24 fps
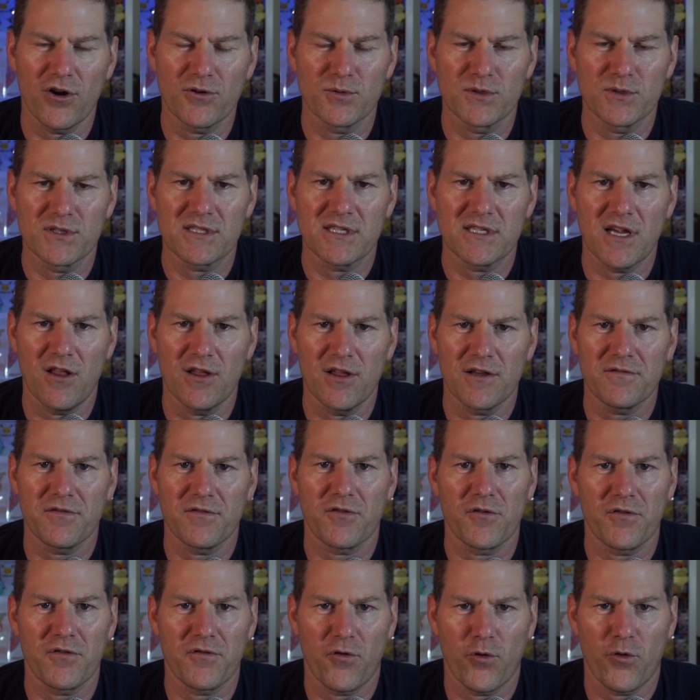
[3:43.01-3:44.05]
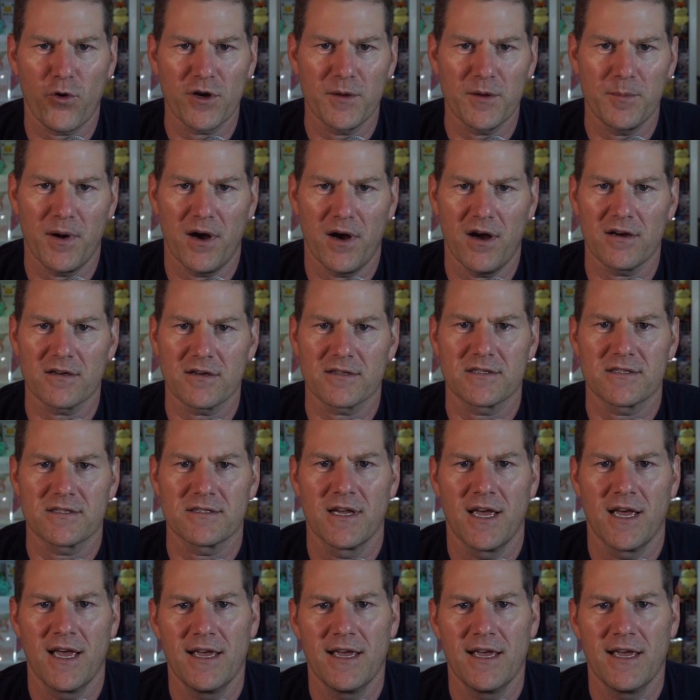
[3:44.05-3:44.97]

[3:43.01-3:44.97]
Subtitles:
was selling for $40.